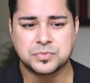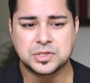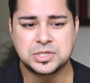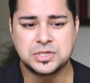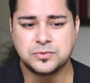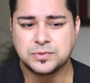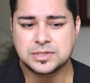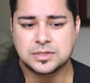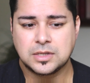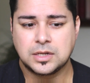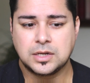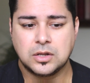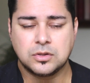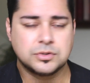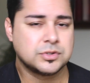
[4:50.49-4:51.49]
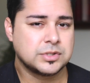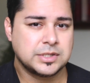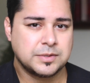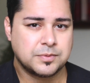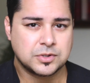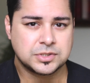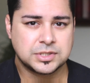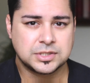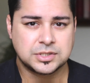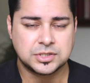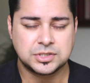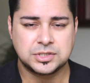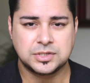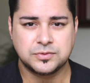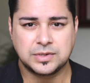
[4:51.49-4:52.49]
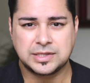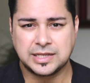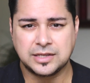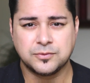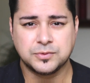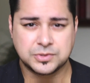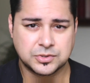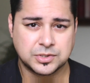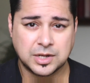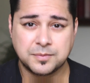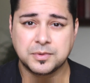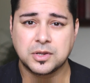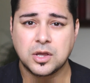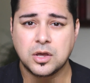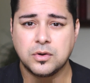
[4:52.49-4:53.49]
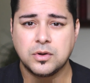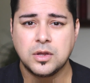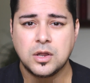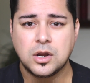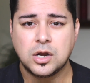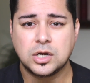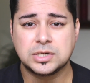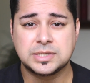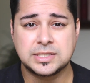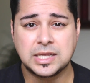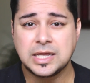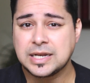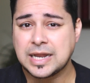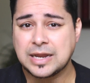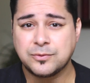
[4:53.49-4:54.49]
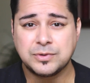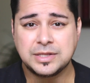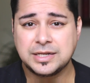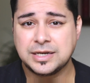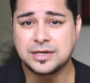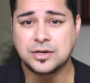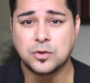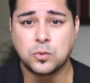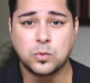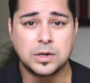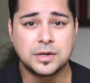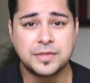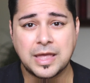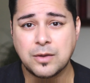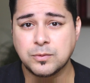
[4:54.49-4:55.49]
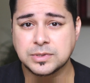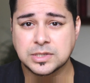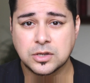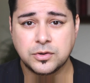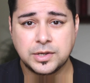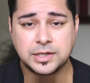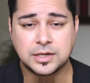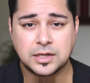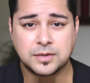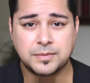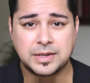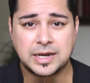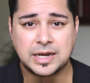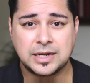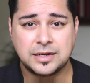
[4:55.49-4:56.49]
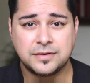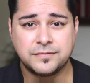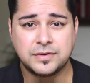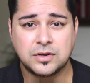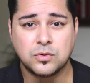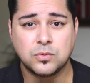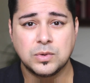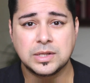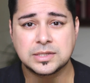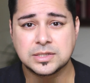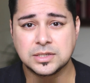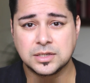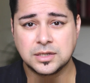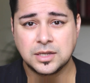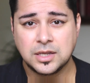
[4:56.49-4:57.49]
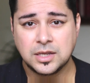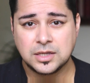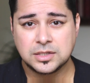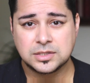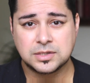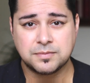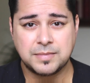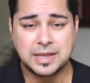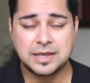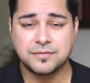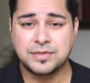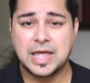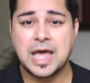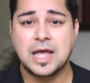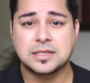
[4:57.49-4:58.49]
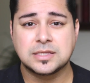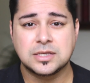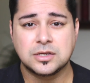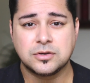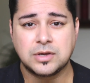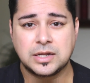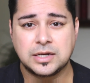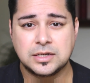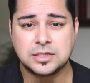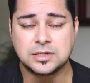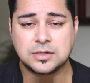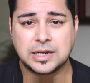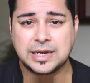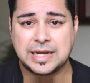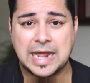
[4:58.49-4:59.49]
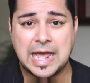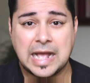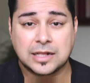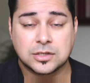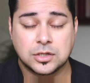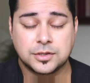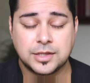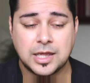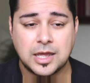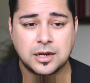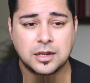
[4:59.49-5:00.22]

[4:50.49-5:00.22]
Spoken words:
she was an elderly person, so I think it was her time to go. Her son, I really didn't know where that was going, and I didn't even know what to make of that, so I didn't act on that.